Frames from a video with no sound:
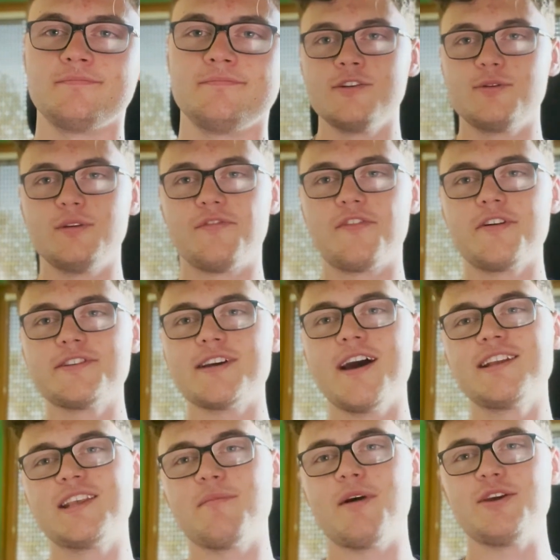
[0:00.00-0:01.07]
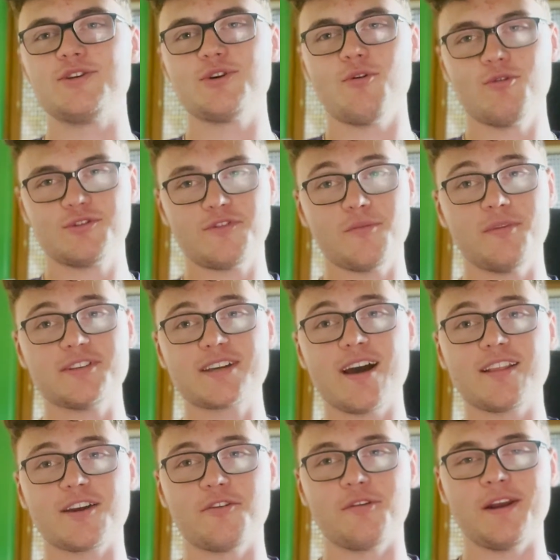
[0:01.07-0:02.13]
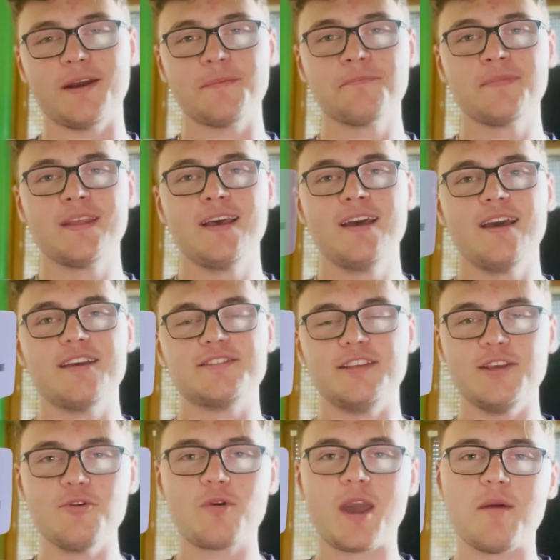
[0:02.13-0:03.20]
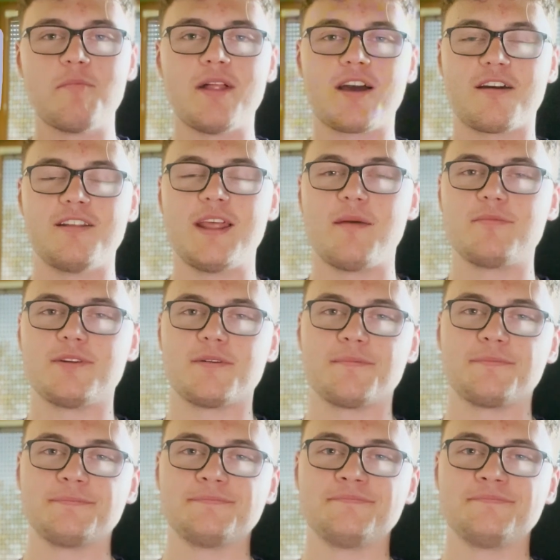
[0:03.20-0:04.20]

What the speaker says: So the first item I chose from this category is the UK plug adapter.